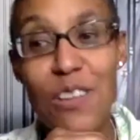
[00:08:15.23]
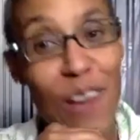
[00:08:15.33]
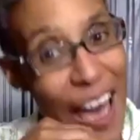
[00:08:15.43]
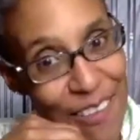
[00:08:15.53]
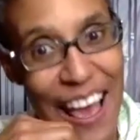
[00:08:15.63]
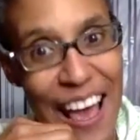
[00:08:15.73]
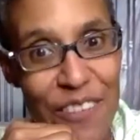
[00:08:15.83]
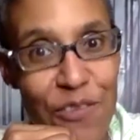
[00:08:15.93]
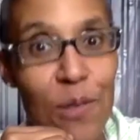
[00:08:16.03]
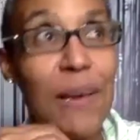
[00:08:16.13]
have to ask
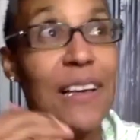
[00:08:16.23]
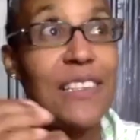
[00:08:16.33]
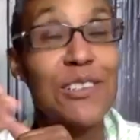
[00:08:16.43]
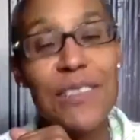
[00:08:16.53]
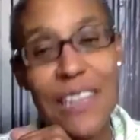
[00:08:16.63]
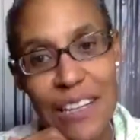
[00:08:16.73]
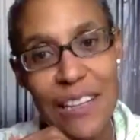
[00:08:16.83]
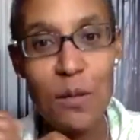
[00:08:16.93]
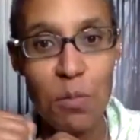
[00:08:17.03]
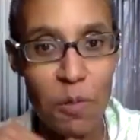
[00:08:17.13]
for it because you need
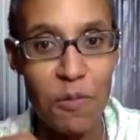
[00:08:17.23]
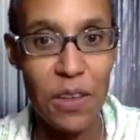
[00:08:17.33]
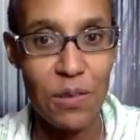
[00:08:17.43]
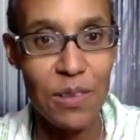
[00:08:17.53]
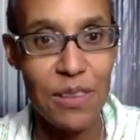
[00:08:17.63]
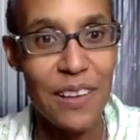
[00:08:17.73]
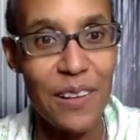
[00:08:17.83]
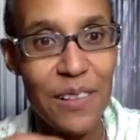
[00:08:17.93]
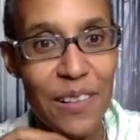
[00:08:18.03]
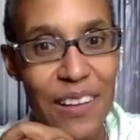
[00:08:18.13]
the reviews.
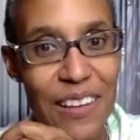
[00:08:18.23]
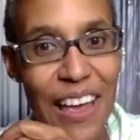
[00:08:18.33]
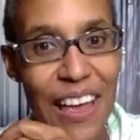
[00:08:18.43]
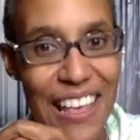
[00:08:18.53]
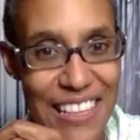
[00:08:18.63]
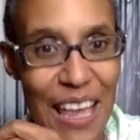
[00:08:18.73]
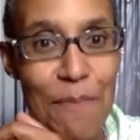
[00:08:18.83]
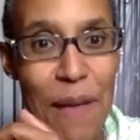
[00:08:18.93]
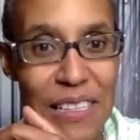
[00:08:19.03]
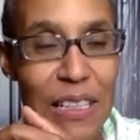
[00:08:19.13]
So is
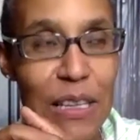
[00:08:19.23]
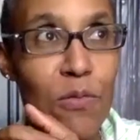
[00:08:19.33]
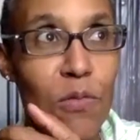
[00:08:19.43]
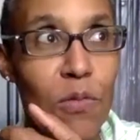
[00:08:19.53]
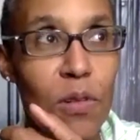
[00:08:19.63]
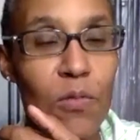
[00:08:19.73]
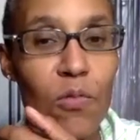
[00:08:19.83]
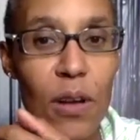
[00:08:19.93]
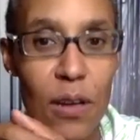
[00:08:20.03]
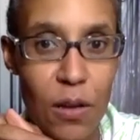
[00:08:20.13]
that basically
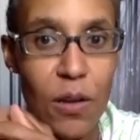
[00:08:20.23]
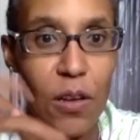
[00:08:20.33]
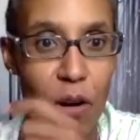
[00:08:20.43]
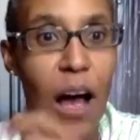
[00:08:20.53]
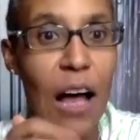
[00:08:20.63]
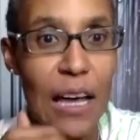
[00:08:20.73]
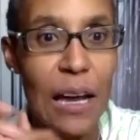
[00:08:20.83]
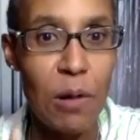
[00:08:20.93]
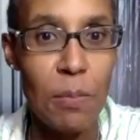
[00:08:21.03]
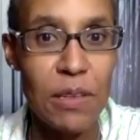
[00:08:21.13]
what your
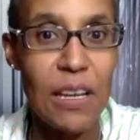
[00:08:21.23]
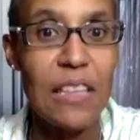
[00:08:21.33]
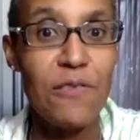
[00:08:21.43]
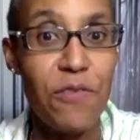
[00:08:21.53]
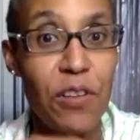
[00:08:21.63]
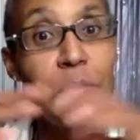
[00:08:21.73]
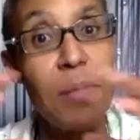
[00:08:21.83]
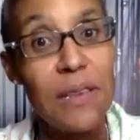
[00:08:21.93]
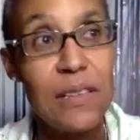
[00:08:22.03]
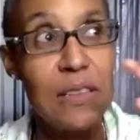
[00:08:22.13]
online reputation for your
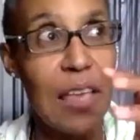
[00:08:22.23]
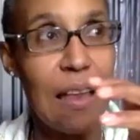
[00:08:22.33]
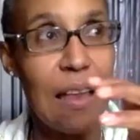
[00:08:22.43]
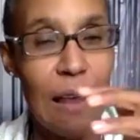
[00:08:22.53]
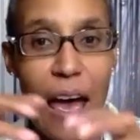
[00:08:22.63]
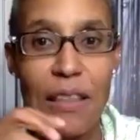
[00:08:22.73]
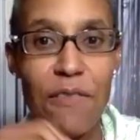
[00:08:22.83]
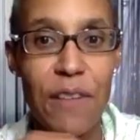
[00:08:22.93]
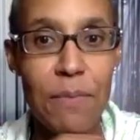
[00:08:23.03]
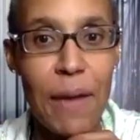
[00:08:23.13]
business and how they
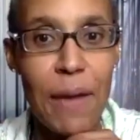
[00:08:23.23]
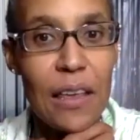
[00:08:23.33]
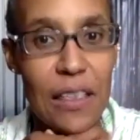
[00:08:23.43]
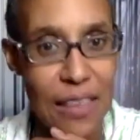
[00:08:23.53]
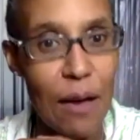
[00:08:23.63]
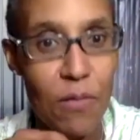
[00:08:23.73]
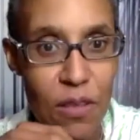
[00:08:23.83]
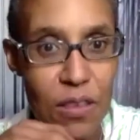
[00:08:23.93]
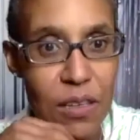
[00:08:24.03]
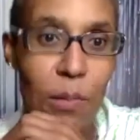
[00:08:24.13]
feedback, is that
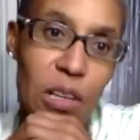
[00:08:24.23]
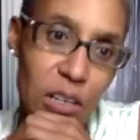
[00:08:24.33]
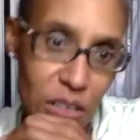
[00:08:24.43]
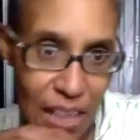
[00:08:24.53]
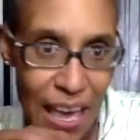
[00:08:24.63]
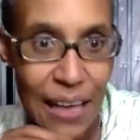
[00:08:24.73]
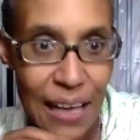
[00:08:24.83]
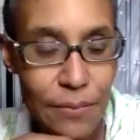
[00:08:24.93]
similar to that?